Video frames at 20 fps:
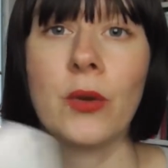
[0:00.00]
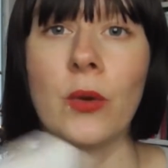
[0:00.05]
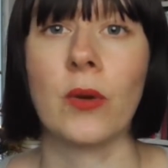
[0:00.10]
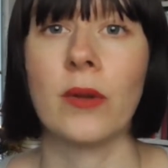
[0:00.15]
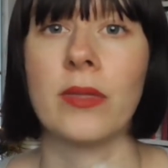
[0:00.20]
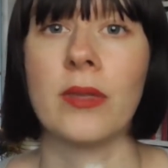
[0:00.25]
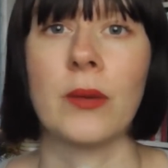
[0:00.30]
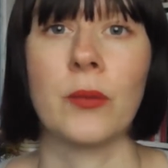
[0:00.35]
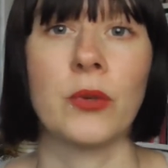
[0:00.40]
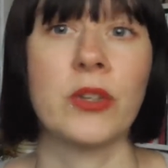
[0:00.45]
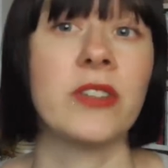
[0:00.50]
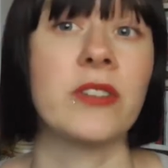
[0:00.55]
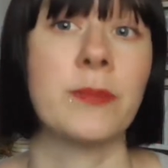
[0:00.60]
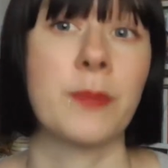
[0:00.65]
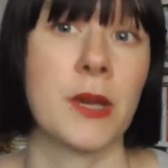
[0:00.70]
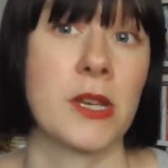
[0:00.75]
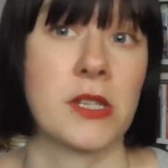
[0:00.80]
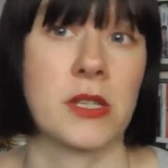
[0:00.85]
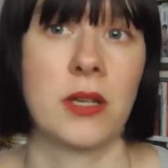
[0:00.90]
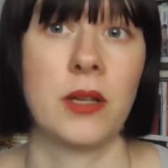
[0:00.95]
or that was
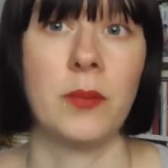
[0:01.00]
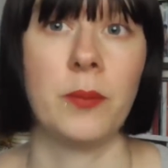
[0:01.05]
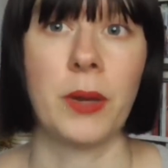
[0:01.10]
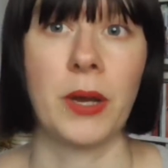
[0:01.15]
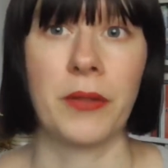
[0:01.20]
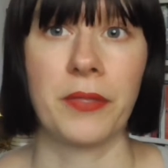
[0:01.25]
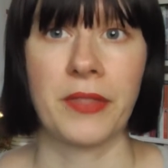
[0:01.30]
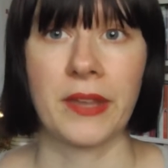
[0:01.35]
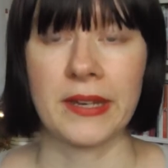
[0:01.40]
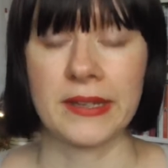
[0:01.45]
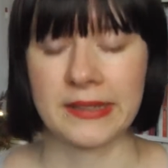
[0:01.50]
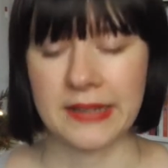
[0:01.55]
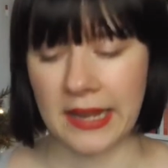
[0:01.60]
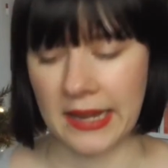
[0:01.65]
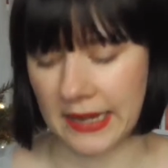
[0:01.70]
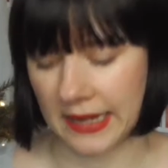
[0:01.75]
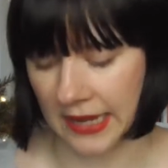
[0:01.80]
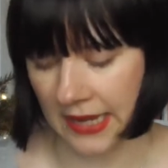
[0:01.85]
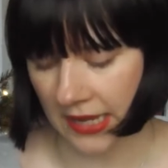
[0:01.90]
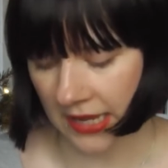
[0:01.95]
special about that
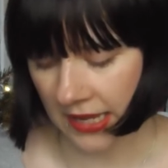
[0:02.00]
day.